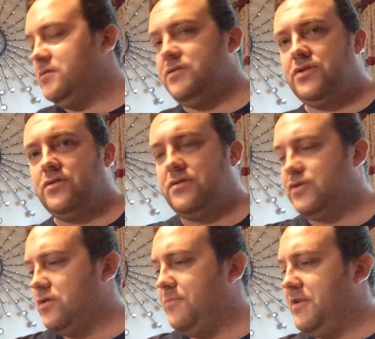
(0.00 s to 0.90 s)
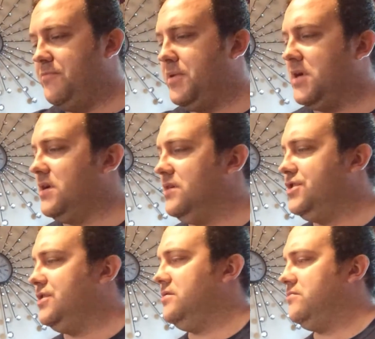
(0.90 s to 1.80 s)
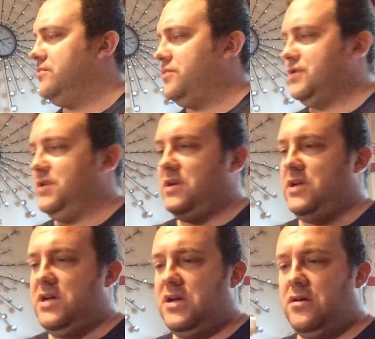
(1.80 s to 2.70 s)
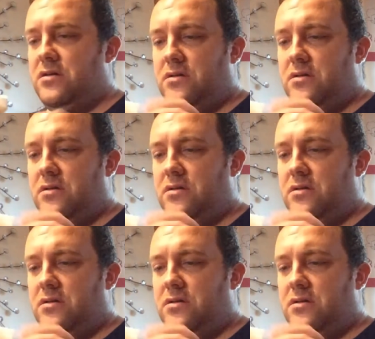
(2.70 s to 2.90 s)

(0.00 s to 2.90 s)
So it's got a bit of packaging. What's in here?